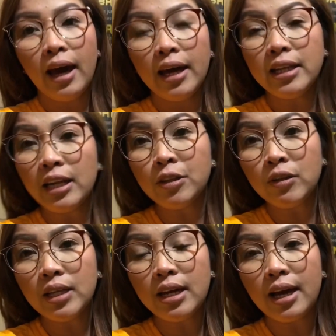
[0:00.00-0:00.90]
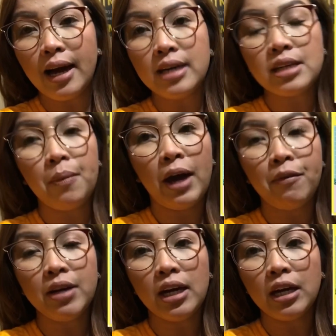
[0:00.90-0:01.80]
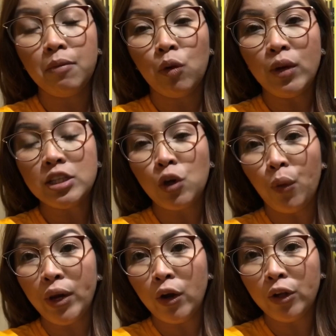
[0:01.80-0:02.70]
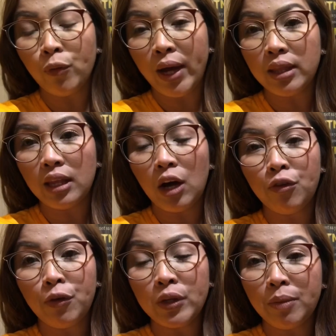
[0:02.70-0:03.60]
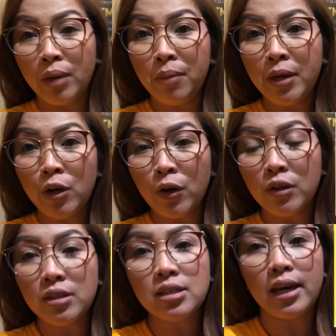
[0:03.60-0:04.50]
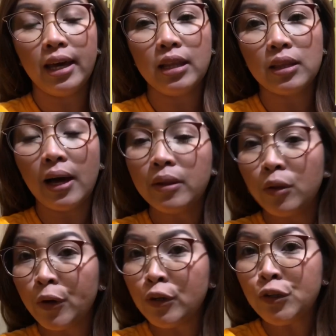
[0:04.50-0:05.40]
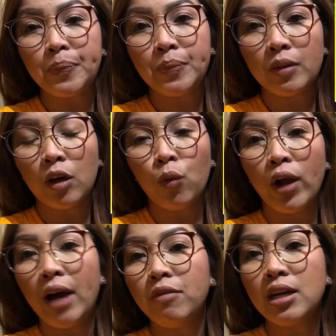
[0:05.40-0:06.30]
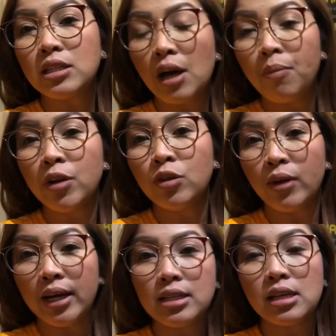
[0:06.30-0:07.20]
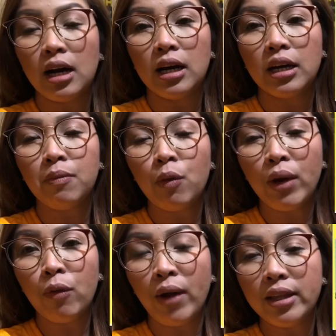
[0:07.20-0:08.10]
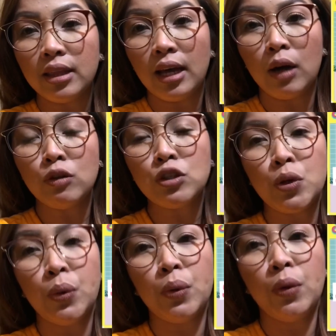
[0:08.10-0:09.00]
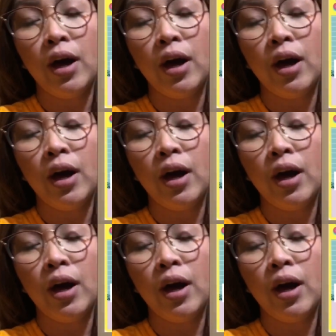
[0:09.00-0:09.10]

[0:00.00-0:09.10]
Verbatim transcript: and another thing guys, I'm having a giveaways going on right now for the baby girls and toddlers. We're having a summer dress uh, giveaway right now. So,